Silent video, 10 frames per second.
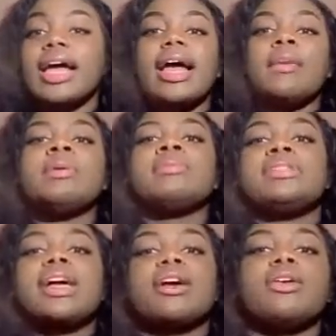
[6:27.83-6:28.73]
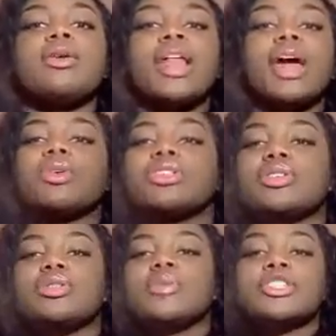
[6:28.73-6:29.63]
And people be like, oh, like, what's so
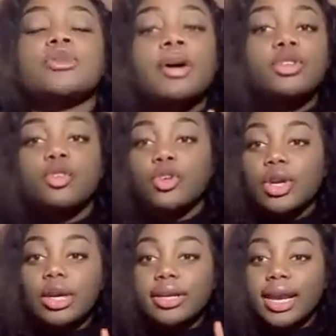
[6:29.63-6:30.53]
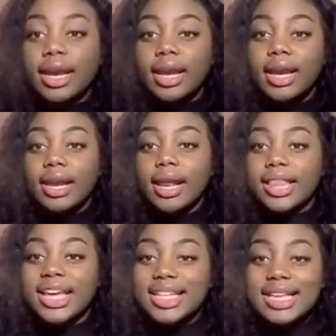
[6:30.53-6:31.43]
special about junior year? Da, da, da, da.
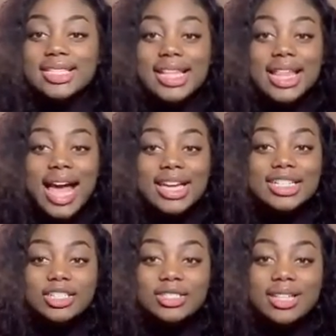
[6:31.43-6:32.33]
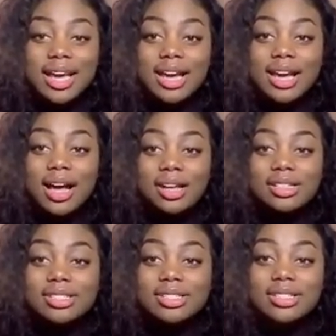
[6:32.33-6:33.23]
Like, that's the last year that
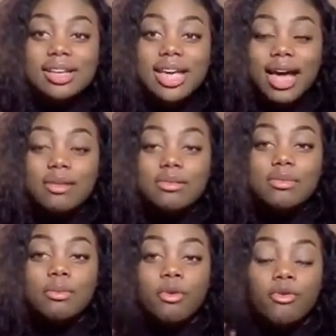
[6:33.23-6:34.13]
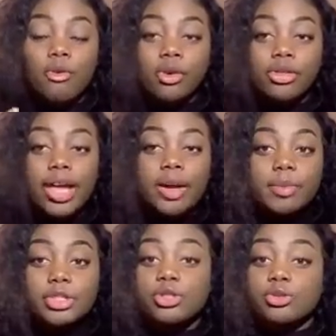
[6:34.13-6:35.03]
colleges look at before they
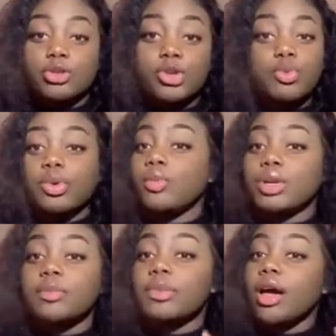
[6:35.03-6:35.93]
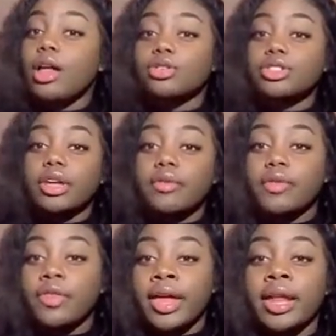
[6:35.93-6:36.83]
admit you. So you really want to be on your stuff
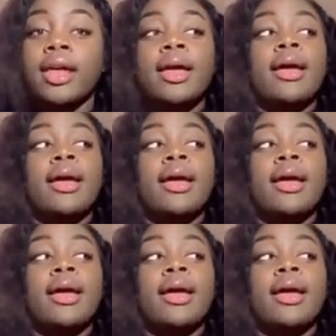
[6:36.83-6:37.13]
then.